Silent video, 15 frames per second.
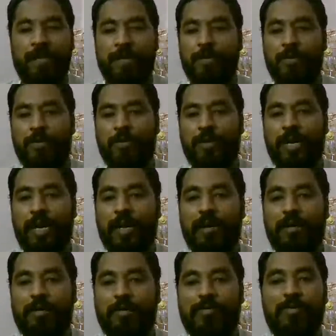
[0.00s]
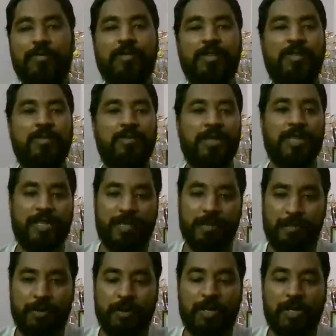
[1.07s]
who can look forward to their
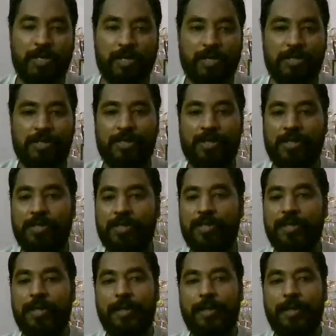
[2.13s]
support and suggestions.